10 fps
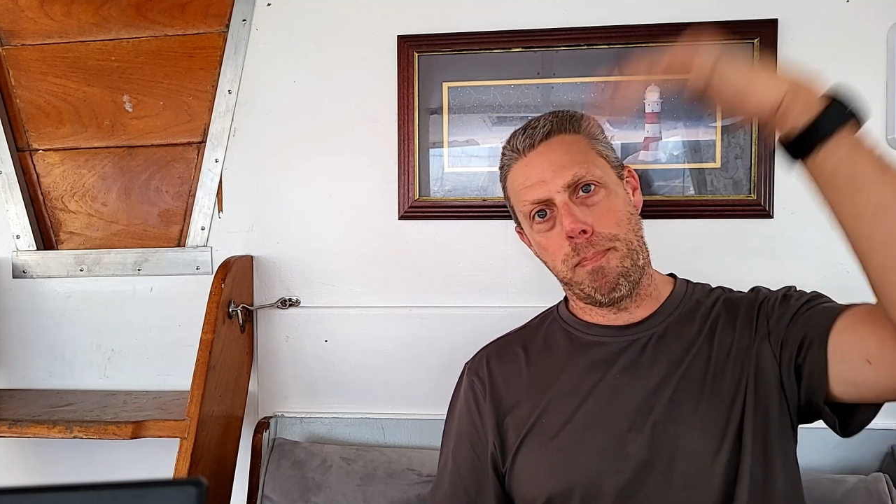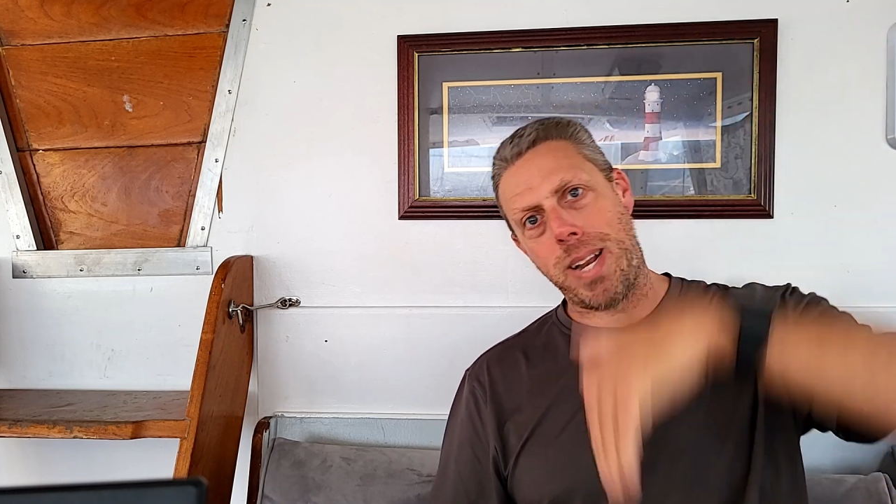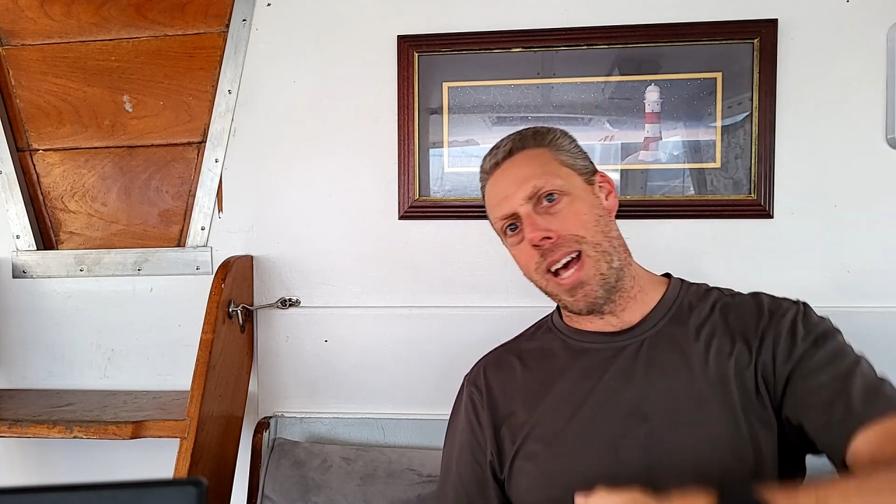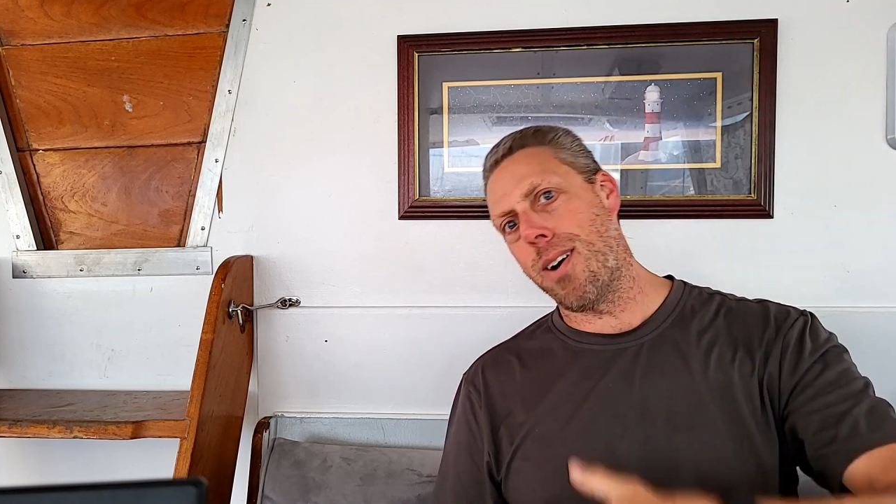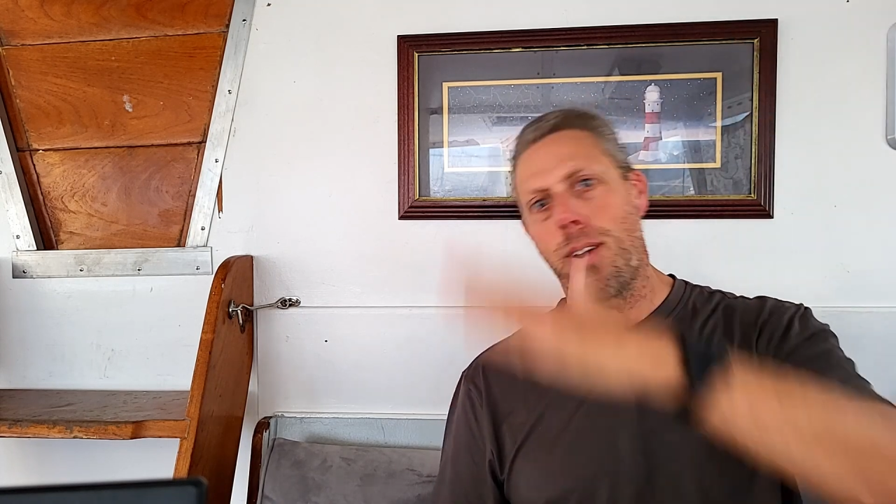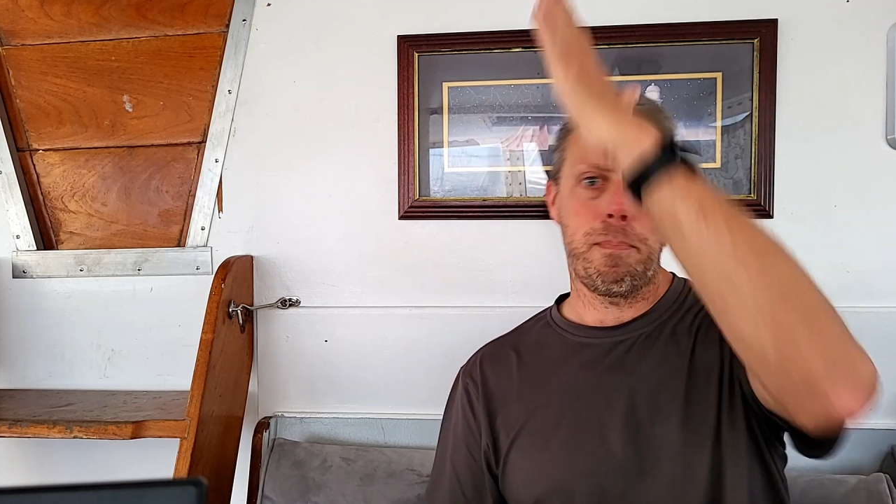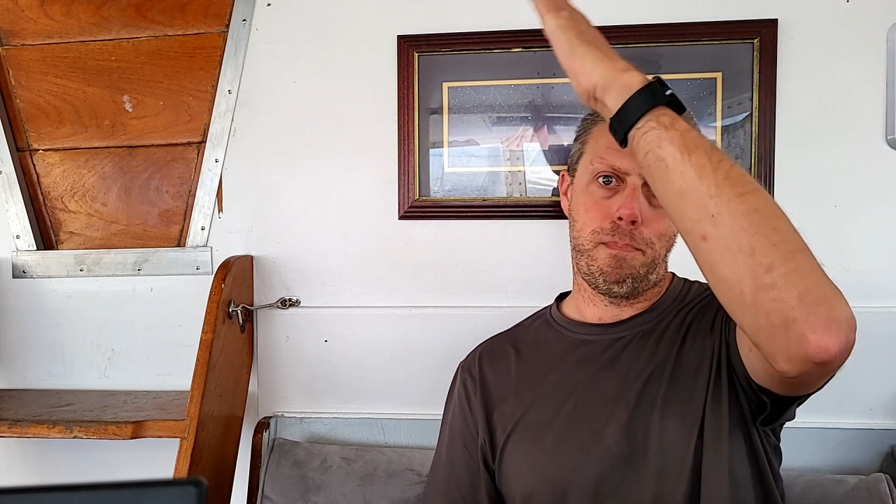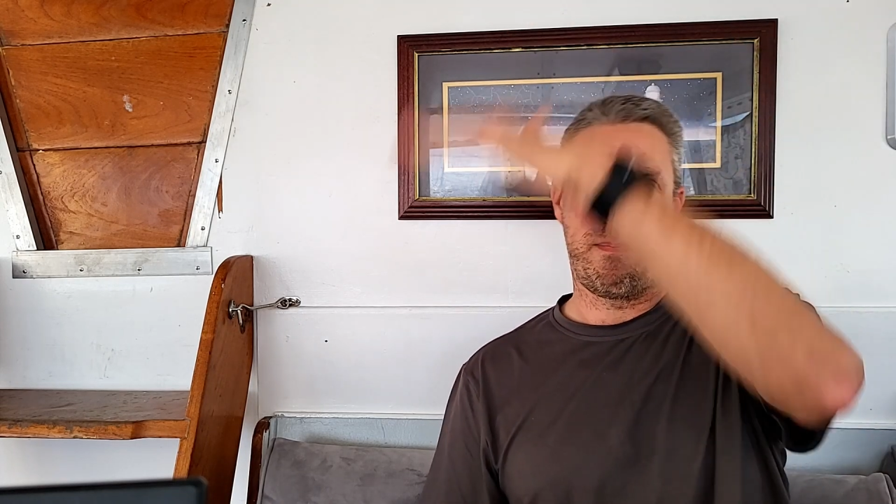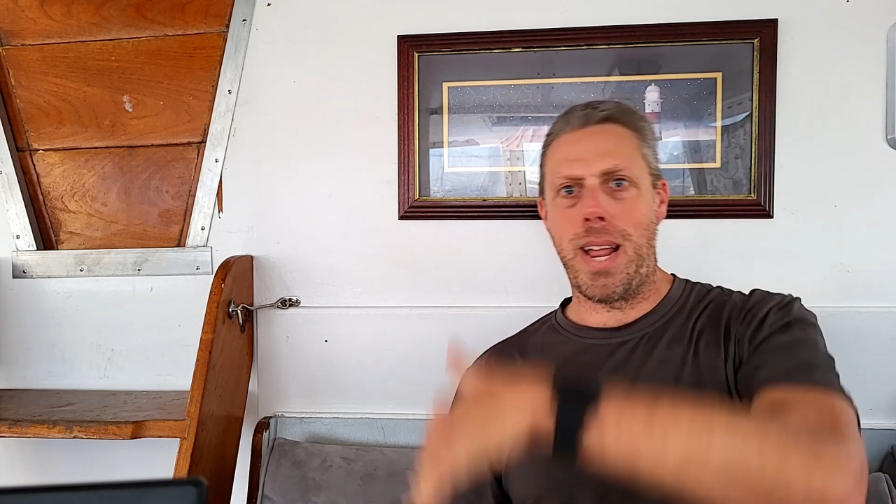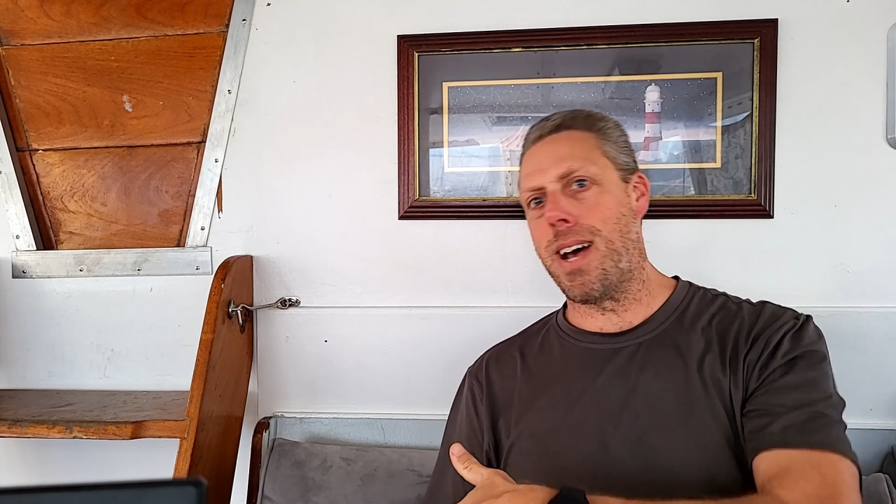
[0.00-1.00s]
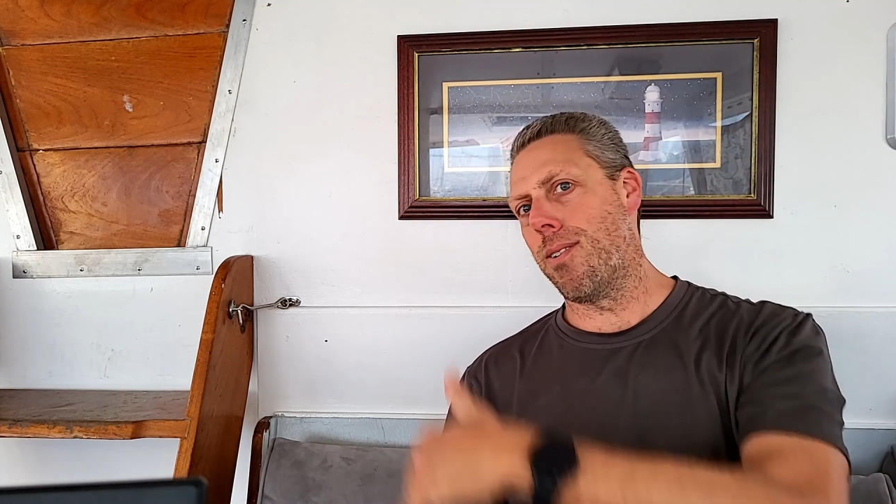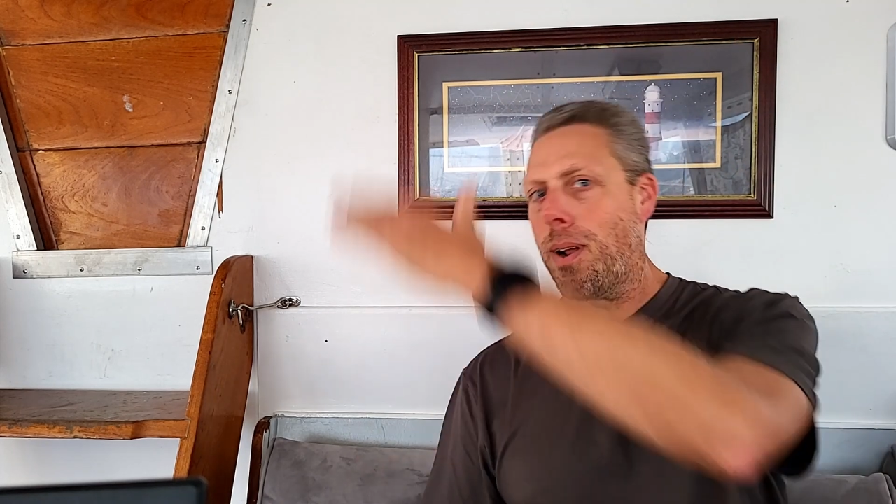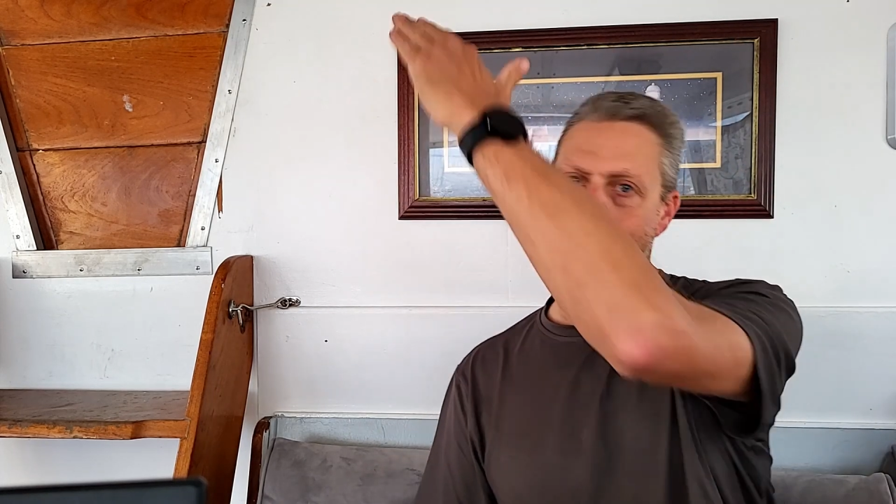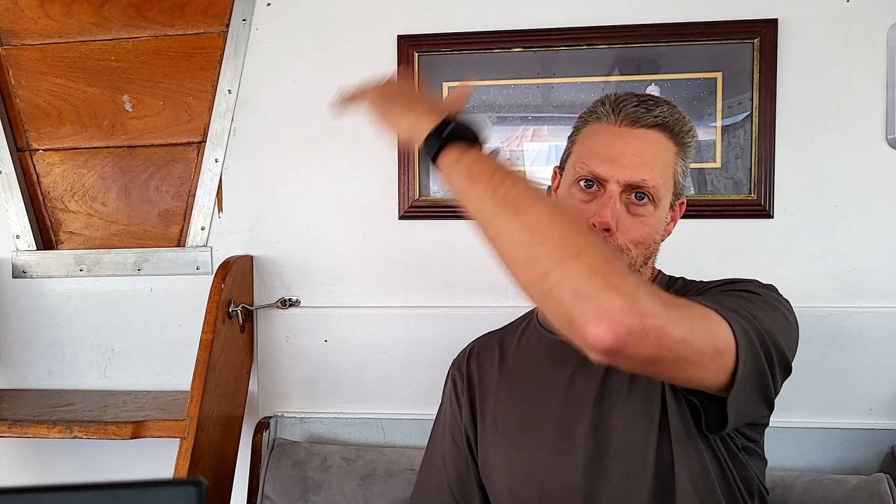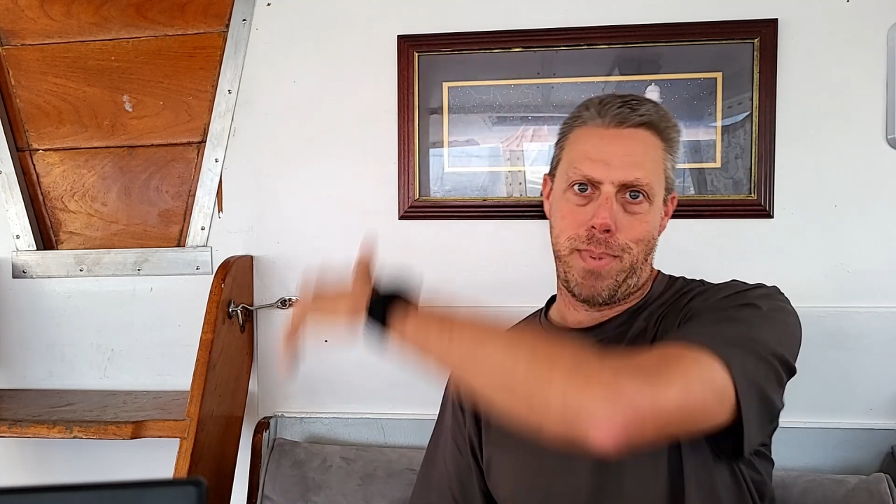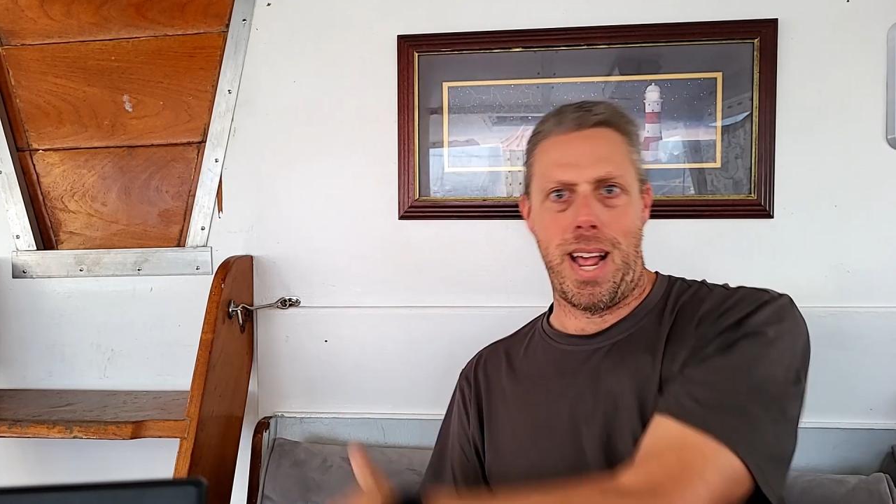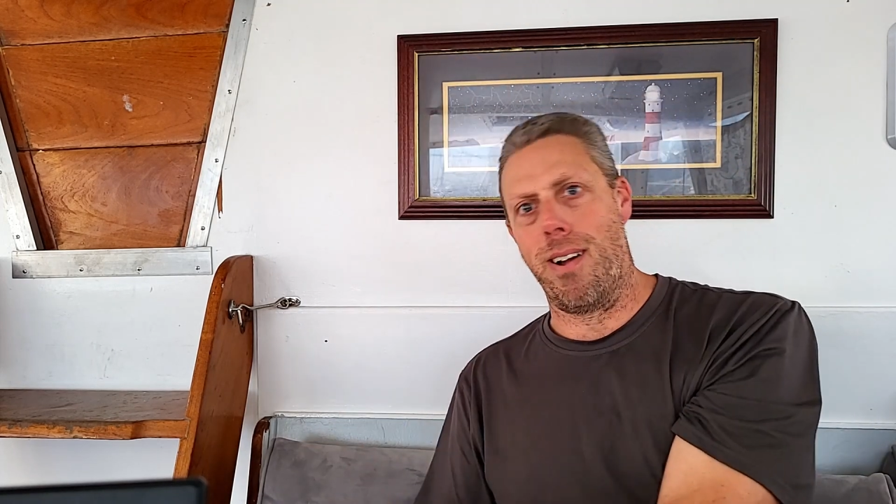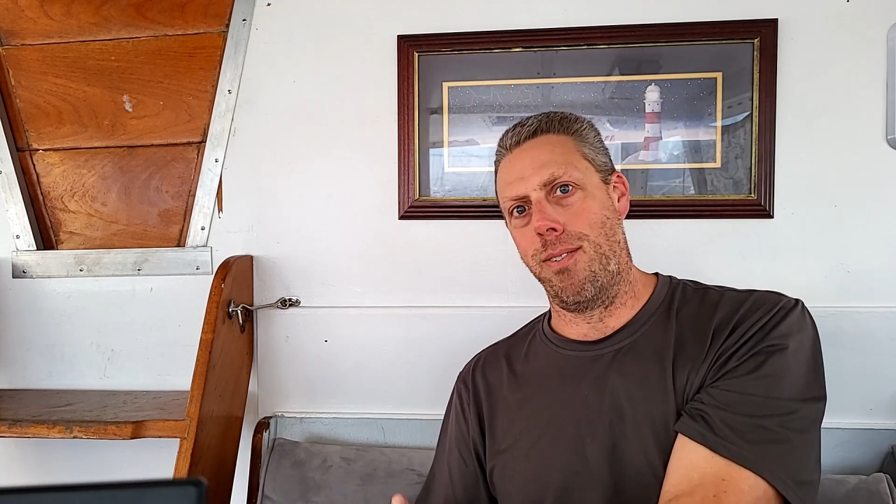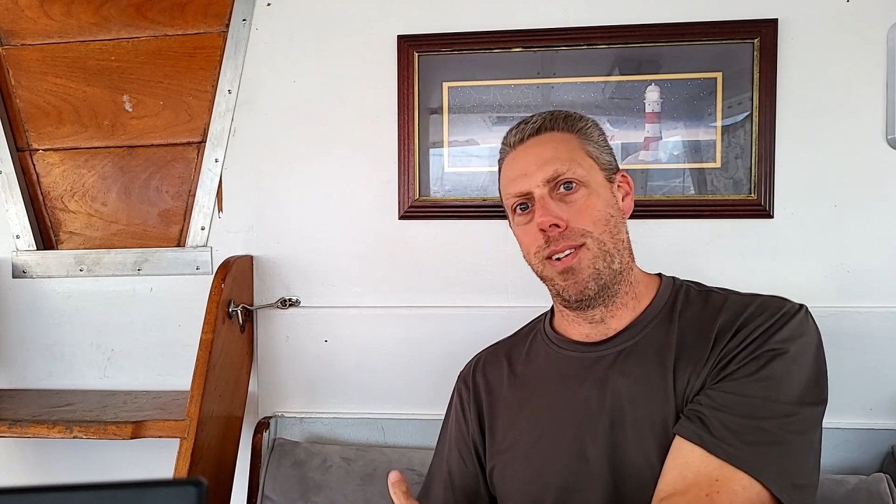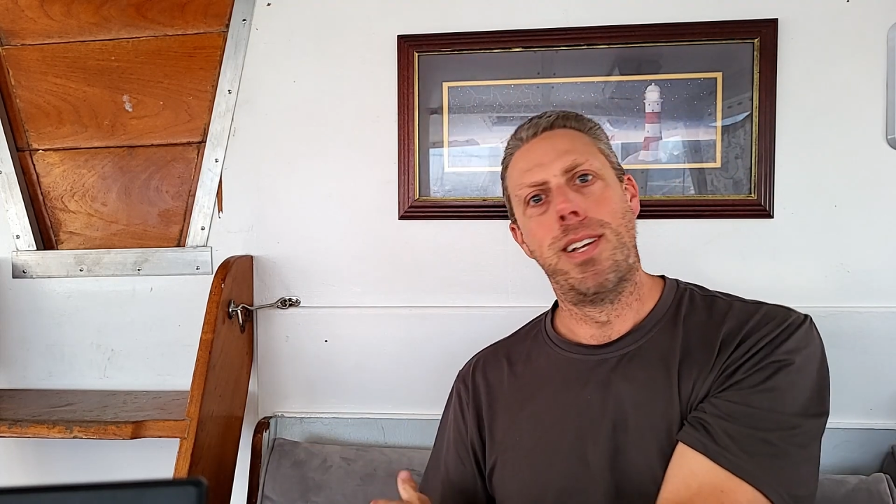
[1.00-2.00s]
down, up, down, up,
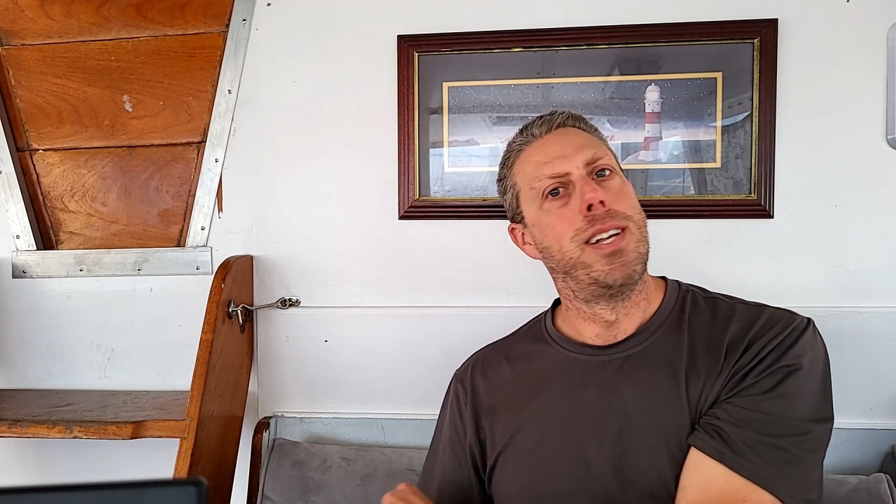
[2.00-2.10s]
down.